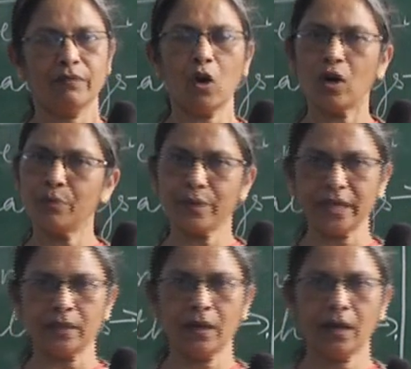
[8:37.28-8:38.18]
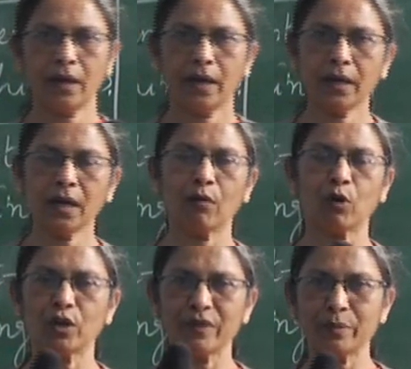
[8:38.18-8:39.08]
We all breathe.
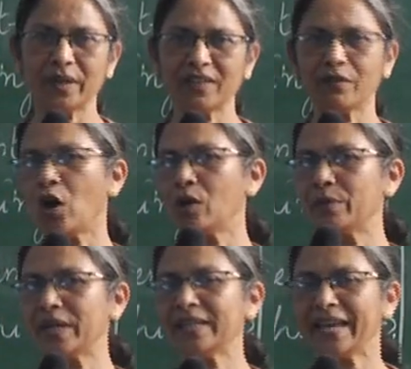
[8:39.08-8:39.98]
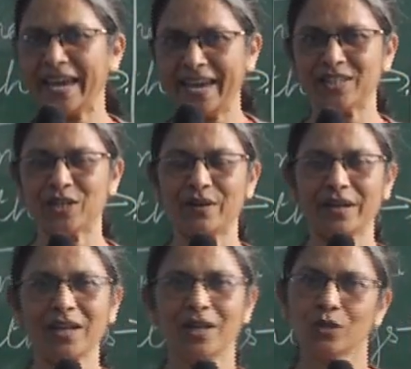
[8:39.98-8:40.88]
What do we breathe? We all breathe air, children.